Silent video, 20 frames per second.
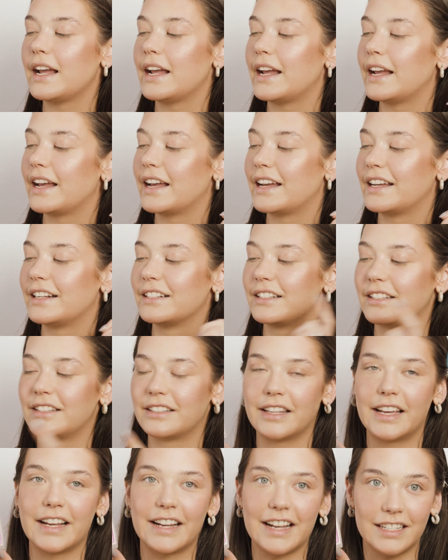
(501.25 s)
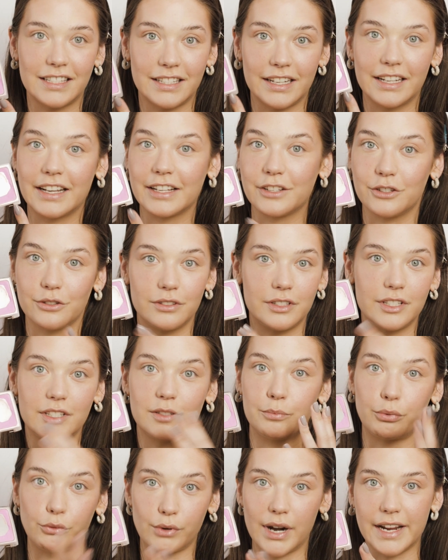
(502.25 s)
And like I said, I use these
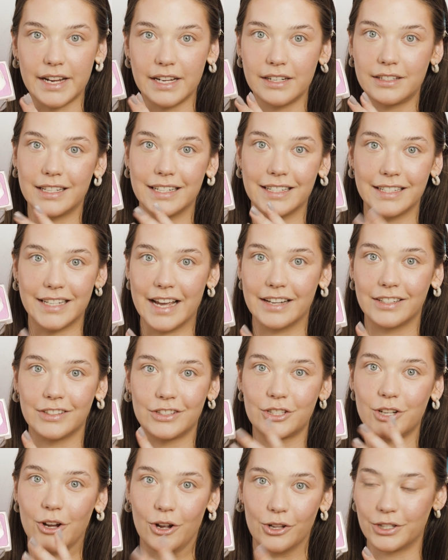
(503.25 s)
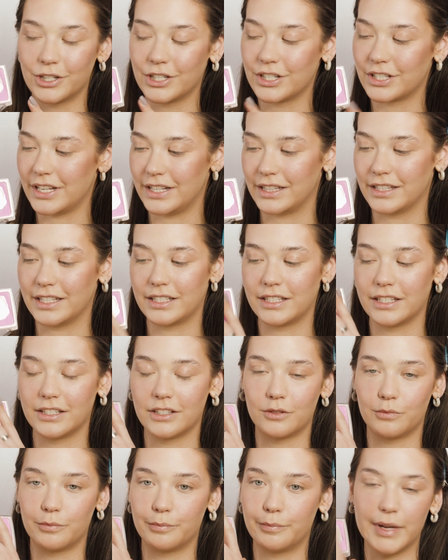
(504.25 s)
bright, intense colors, and this
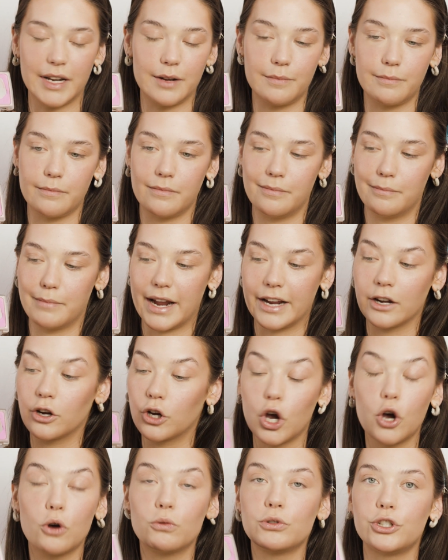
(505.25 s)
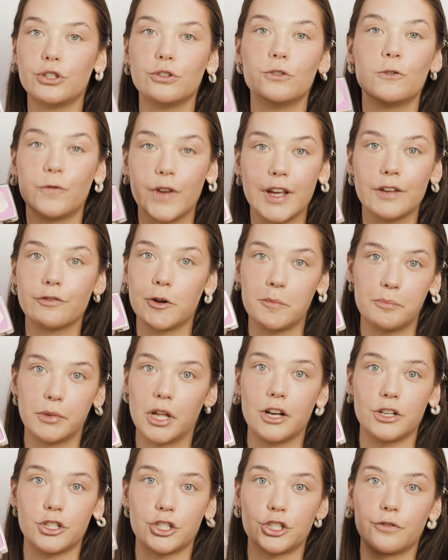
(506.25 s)
has been my go-to favorite
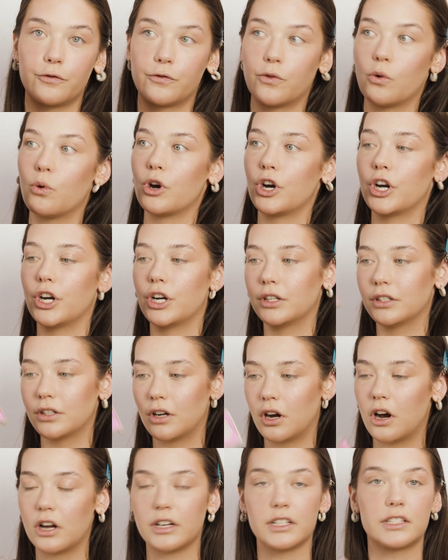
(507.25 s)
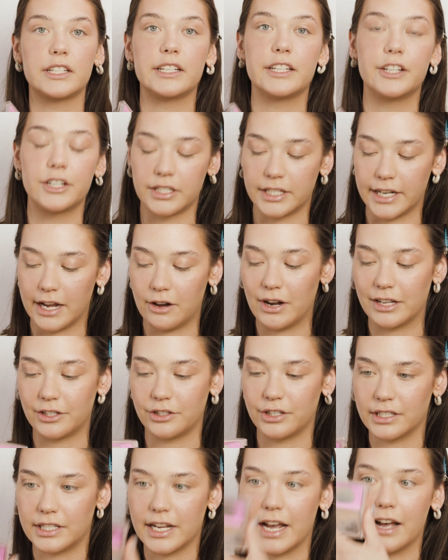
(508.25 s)
blush for honestly years now. As
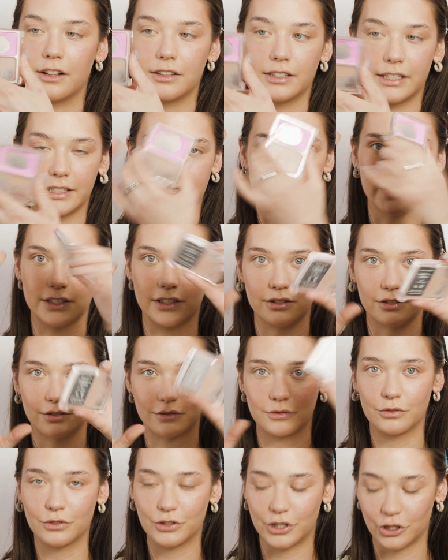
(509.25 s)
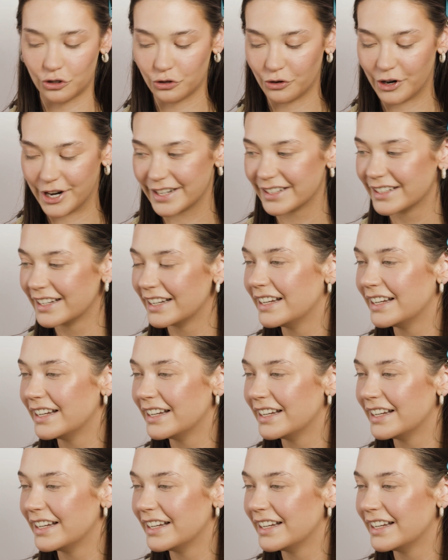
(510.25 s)
you can tell, like this is destroyed.